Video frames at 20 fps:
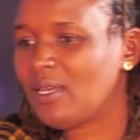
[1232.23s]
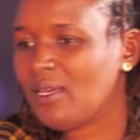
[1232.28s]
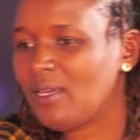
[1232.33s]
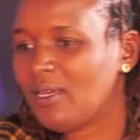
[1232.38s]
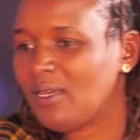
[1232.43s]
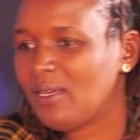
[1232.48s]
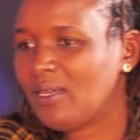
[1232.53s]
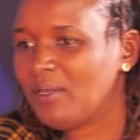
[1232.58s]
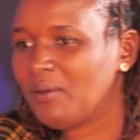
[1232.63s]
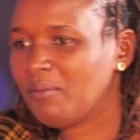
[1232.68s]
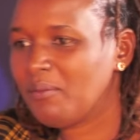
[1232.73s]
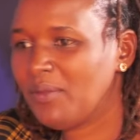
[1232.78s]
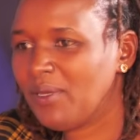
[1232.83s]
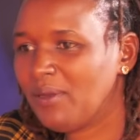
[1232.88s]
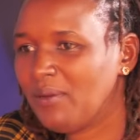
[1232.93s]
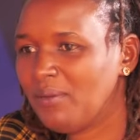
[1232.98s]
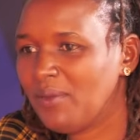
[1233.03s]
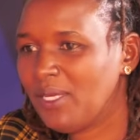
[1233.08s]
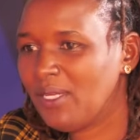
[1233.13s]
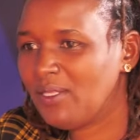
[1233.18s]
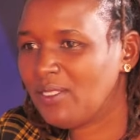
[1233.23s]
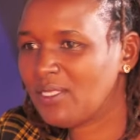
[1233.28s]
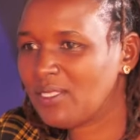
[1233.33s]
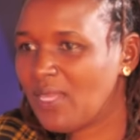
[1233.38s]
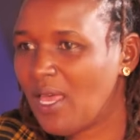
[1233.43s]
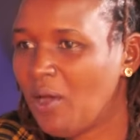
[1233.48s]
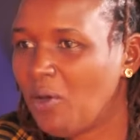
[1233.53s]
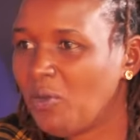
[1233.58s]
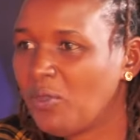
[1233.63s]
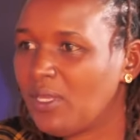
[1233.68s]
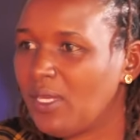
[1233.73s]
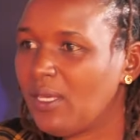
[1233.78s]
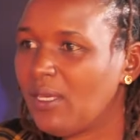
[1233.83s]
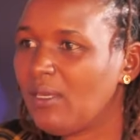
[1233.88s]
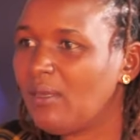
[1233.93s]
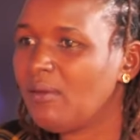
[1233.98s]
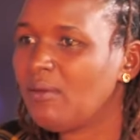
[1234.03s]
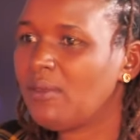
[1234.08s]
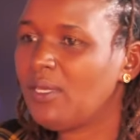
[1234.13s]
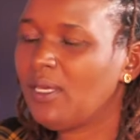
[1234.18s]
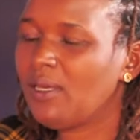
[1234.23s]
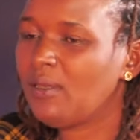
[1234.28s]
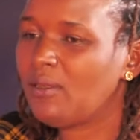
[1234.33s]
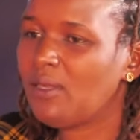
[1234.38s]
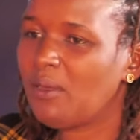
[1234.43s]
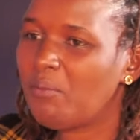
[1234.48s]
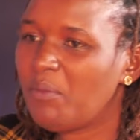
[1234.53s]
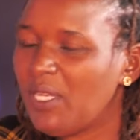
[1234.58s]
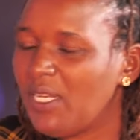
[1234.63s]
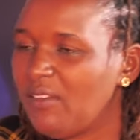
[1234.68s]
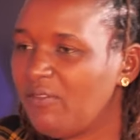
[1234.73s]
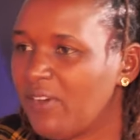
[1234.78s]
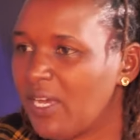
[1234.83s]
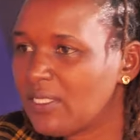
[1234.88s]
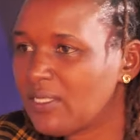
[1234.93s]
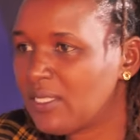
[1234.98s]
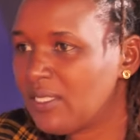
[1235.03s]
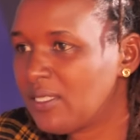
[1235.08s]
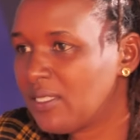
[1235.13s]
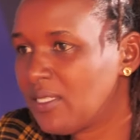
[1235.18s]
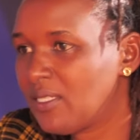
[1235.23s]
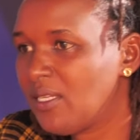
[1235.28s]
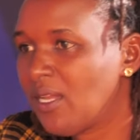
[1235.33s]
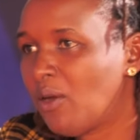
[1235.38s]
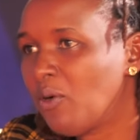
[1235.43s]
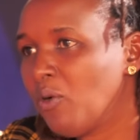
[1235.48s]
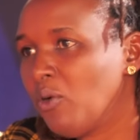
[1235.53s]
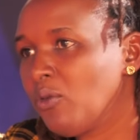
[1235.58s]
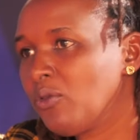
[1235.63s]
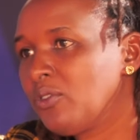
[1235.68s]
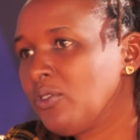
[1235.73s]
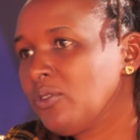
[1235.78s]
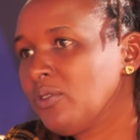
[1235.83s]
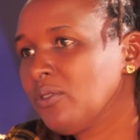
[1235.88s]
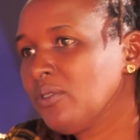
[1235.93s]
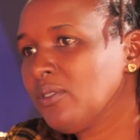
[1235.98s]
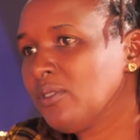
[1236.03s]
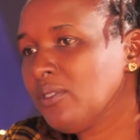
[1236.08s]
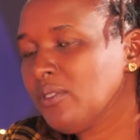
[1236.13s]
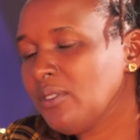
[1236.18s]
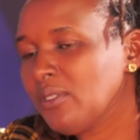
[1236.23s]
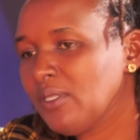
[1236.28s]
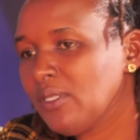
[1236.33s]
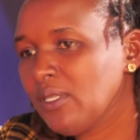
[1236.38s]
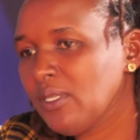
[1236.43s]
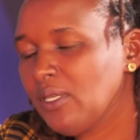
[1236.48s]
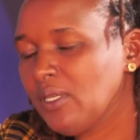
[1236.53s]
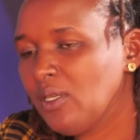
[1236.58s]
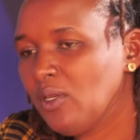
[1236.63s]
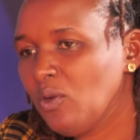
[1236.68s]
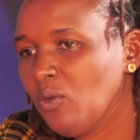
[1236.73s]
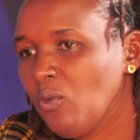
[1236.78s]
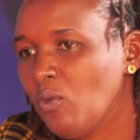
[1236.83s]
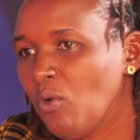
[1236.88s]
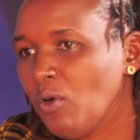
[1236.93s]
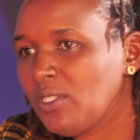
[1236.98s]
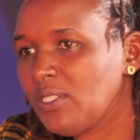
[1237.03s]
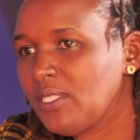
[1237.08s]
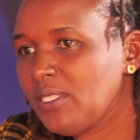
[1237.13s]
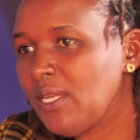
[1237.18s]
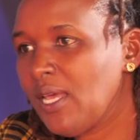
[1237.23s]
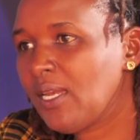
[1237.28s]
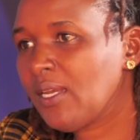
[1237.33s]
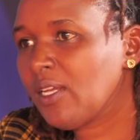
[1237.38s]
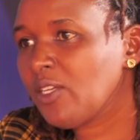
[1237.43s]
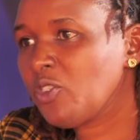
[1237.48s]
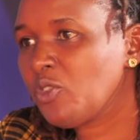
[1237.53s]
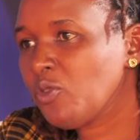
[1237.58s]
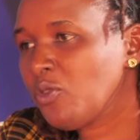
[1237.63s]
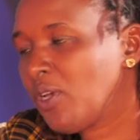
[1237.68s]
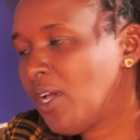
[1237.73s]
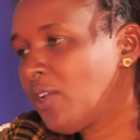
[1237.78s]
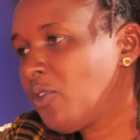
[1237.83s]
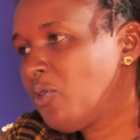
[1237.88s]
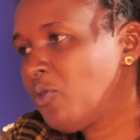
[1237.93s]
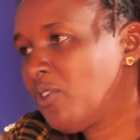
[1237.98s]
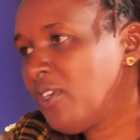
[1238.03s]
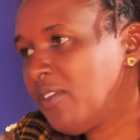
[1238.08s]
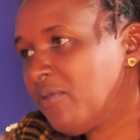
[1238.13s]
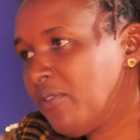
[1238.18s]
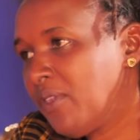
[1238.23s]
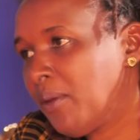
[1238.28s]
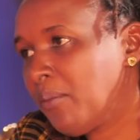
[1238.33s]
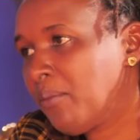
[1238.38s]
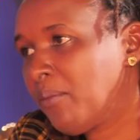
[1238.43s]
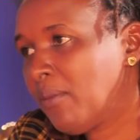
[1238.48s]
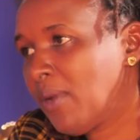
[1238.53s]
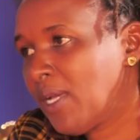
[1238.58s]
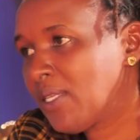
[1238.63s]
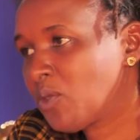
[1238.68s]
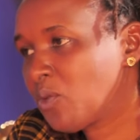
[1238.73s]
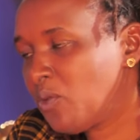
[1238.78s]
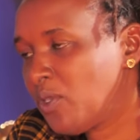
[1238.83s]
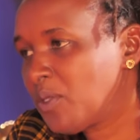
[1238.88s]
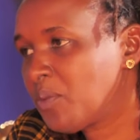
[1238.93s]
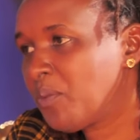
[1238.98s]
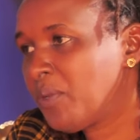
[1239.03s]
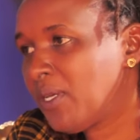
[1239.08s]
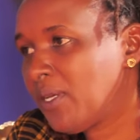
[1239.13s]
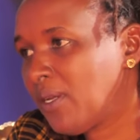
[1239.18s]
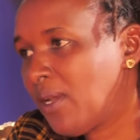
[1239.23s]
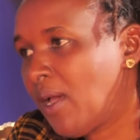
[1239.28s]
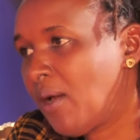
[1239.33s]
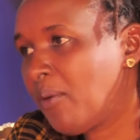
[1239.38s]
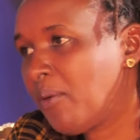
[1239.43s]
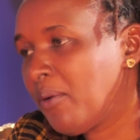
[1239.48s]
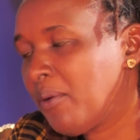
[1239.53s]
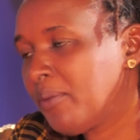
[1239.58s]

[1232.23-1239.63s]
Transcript: now the believers in synagogue. What direction can you give them as we speak now?